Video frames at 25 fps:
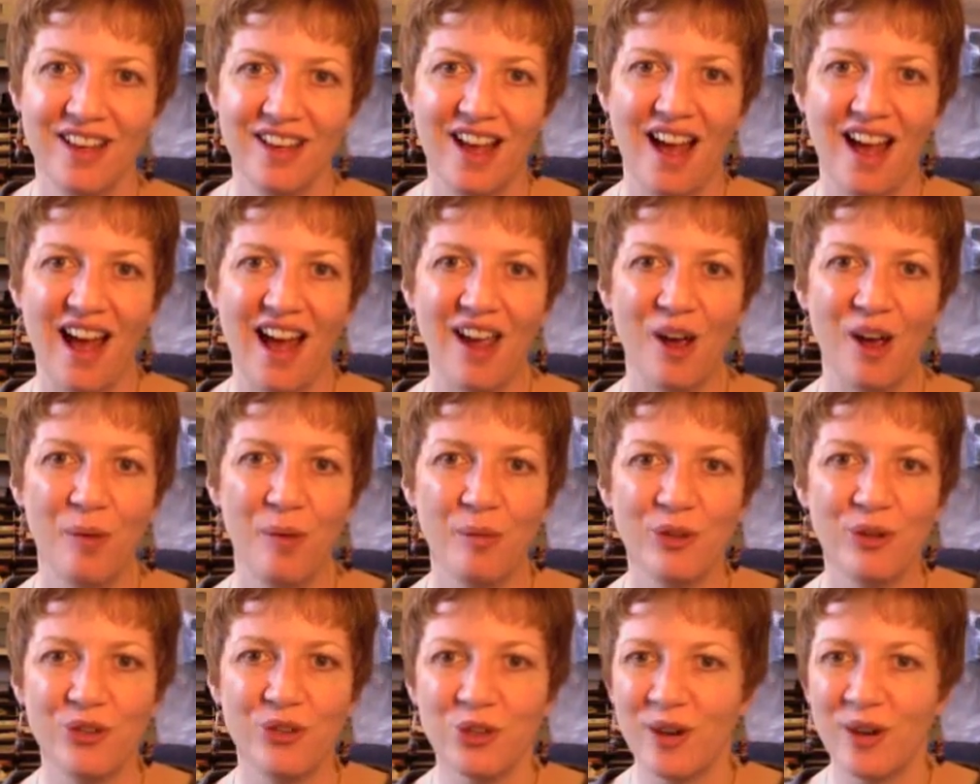I hope
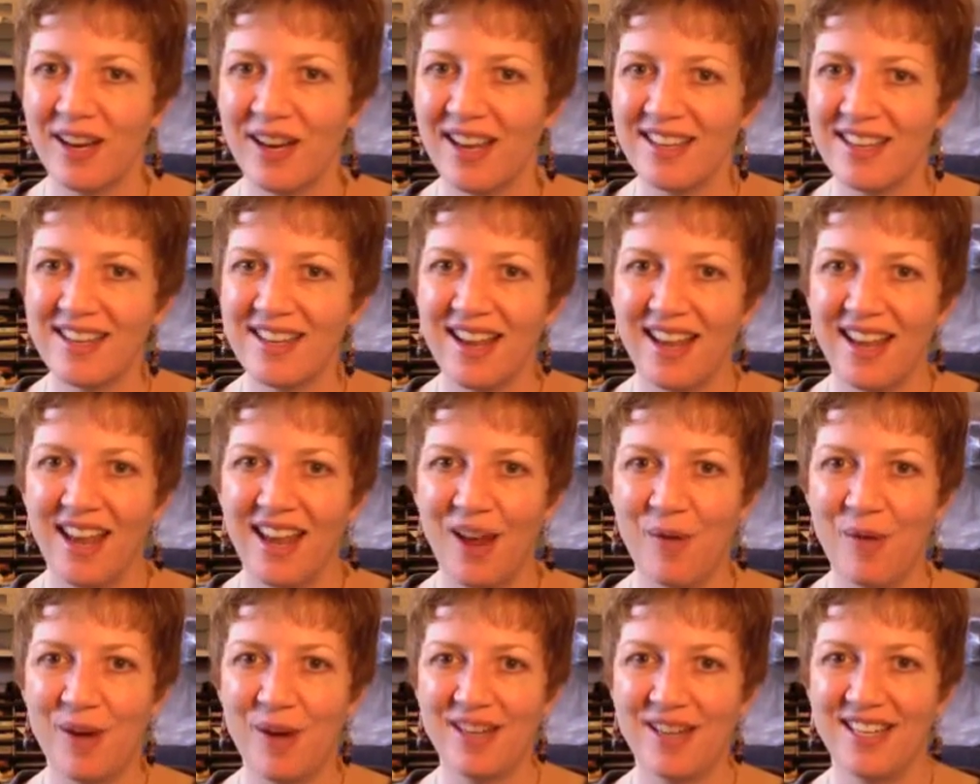you'll join us. I
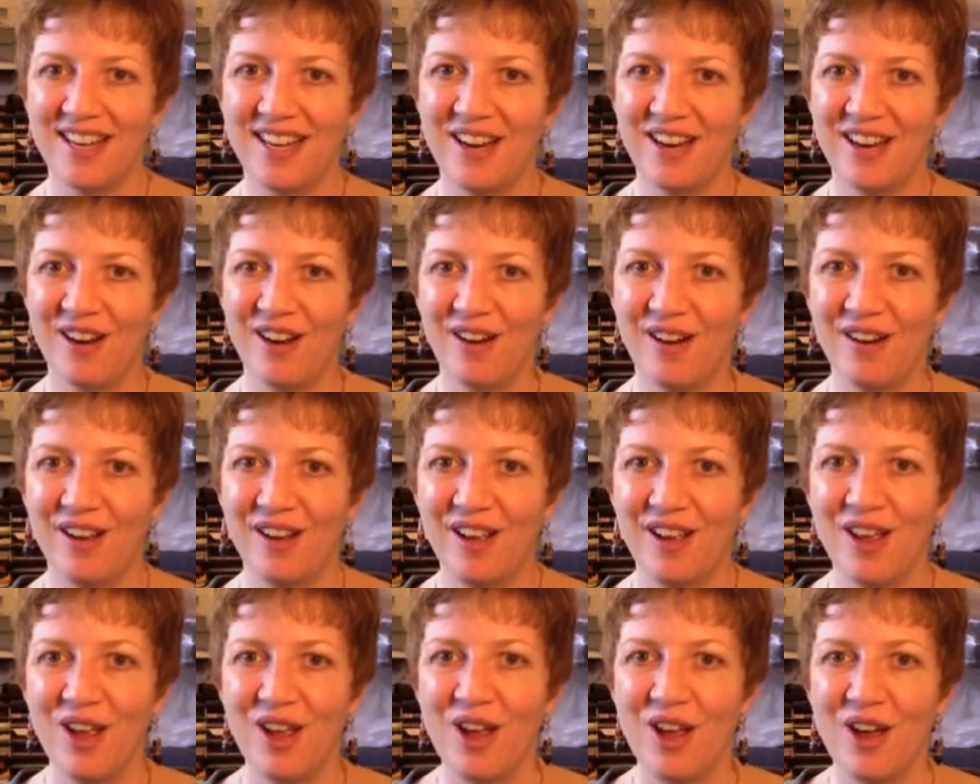can't wait to hear
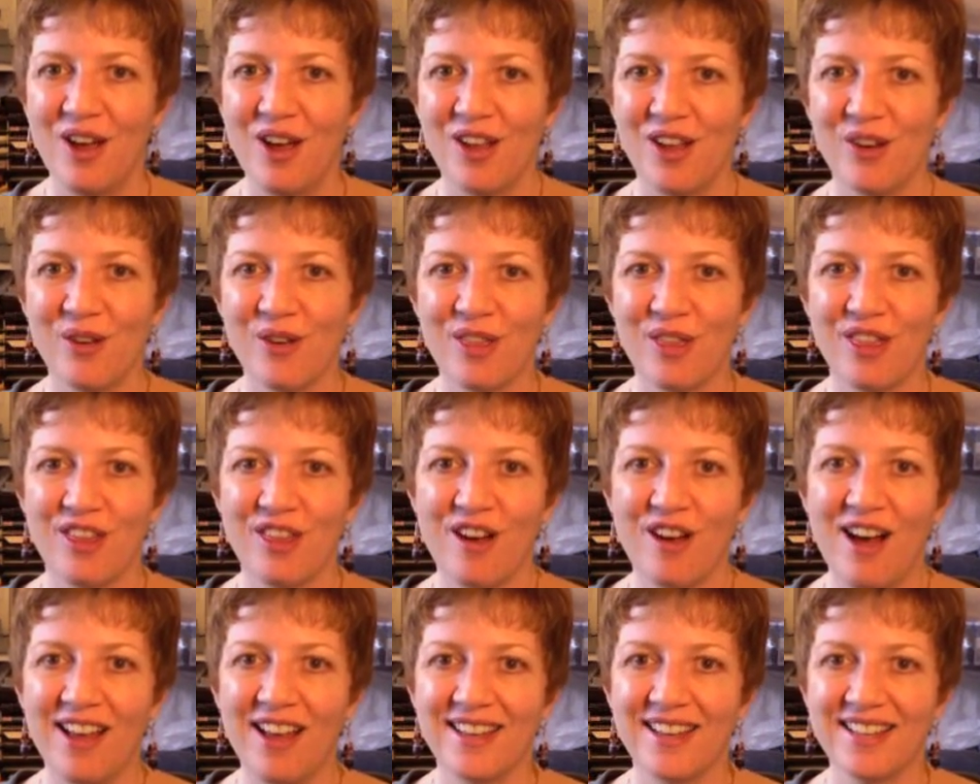your
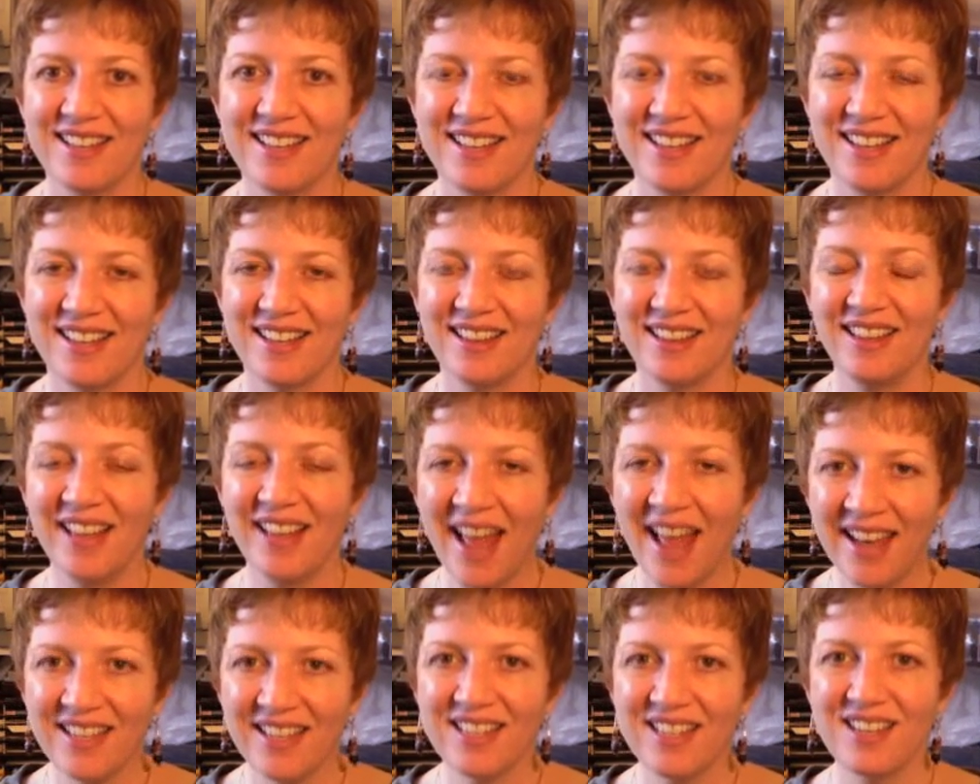thoughts.
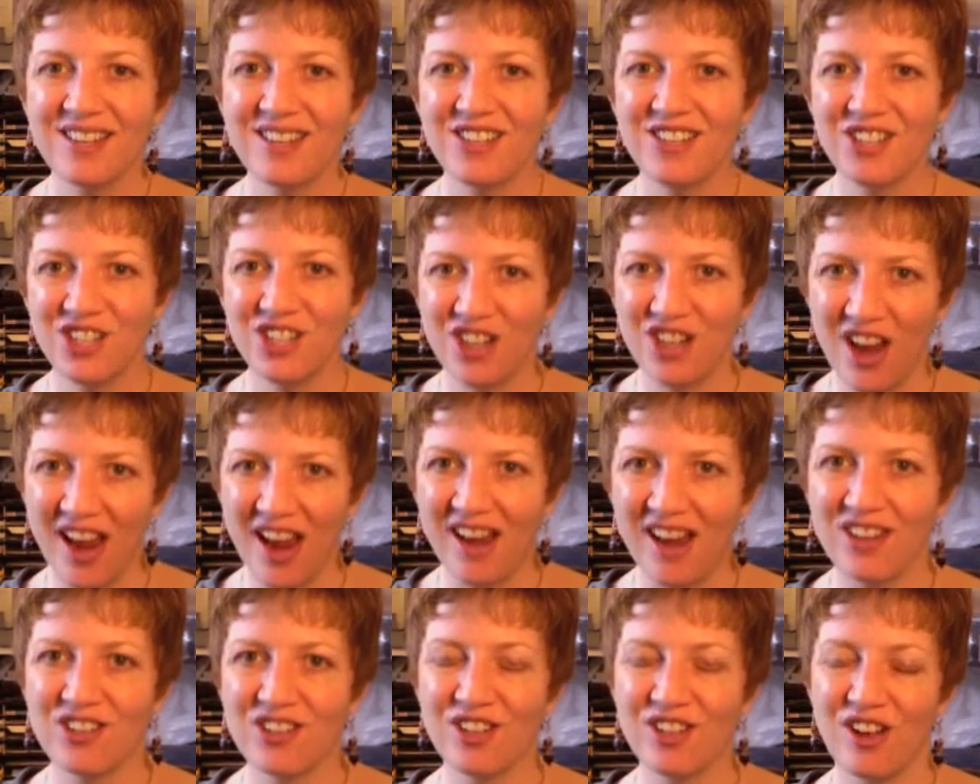Let's
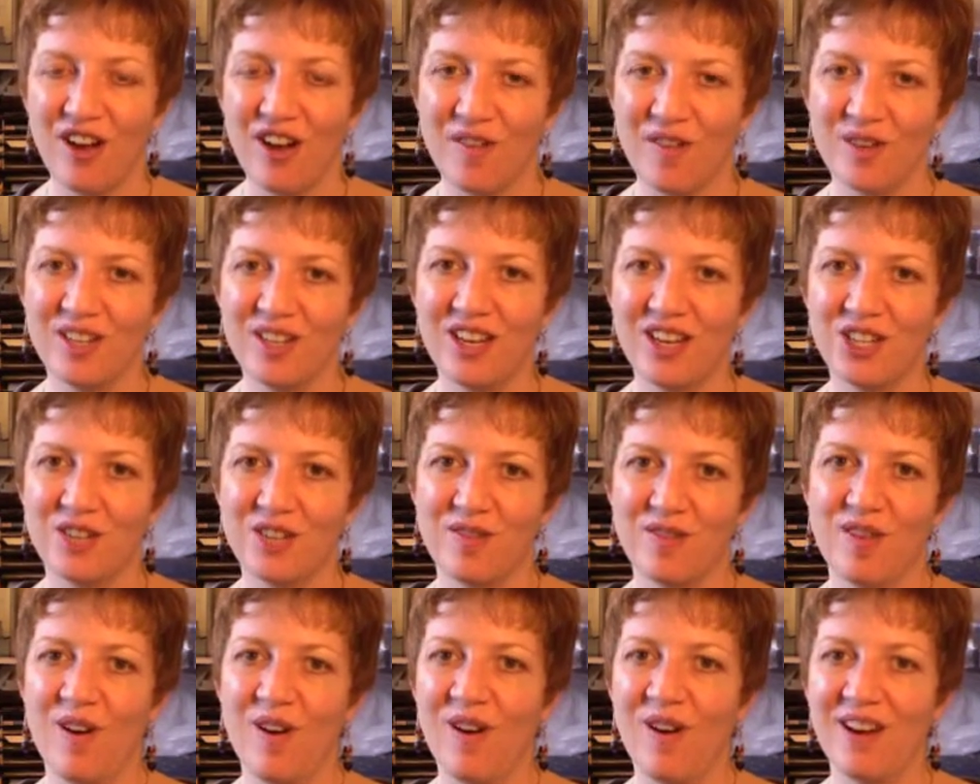change the conversation
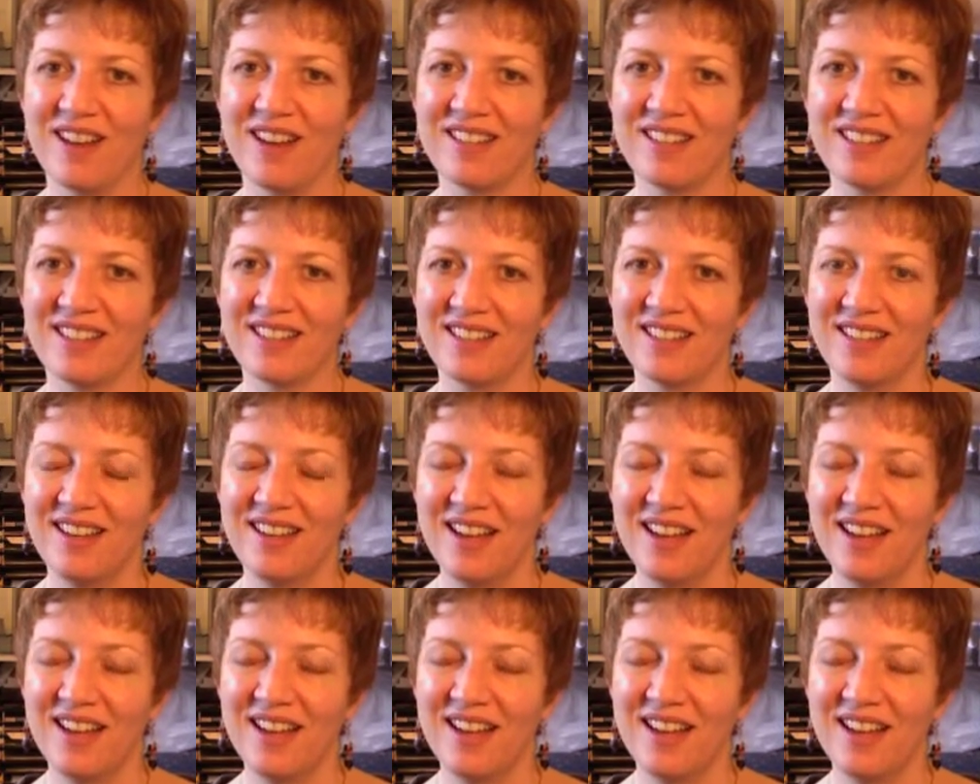for artists.